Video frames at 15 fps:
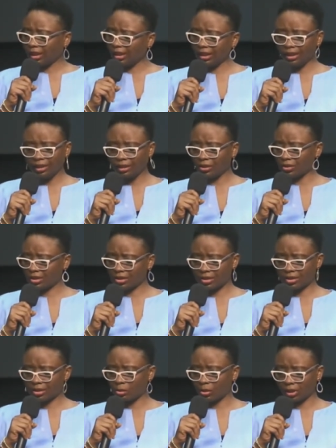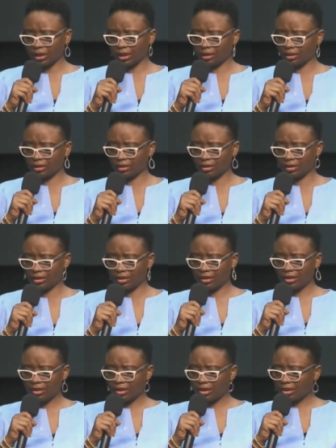Heal us this morning.
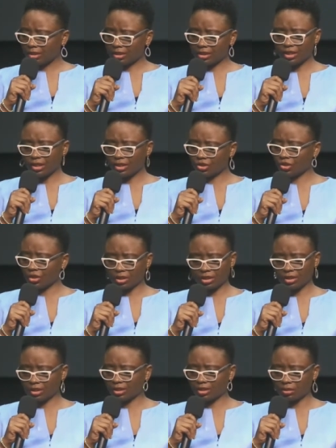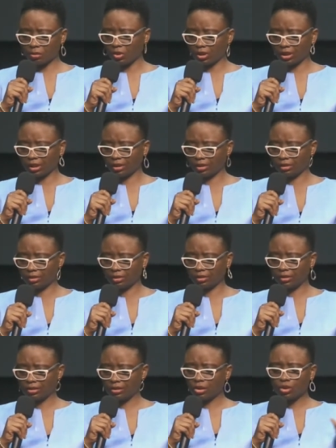Teach us this morning.
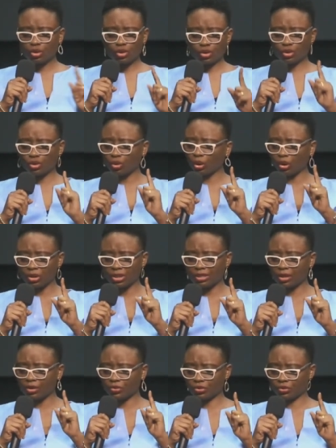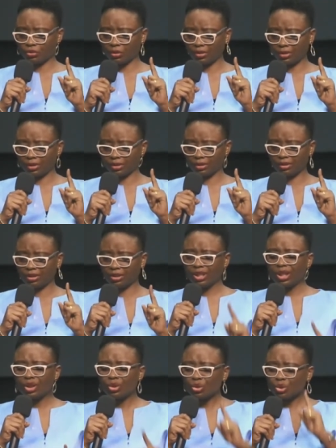Show yourself strong.
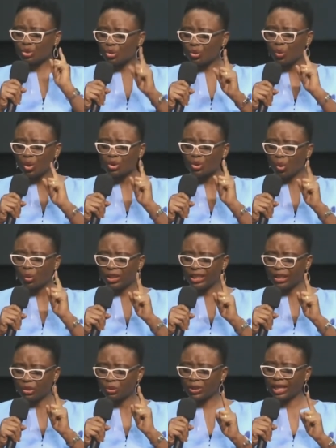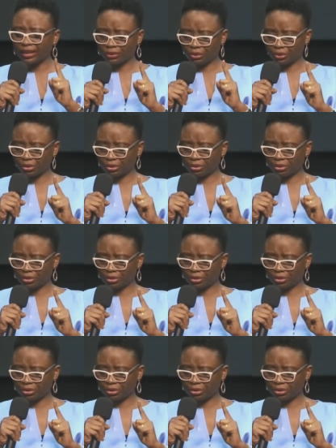Do what only you can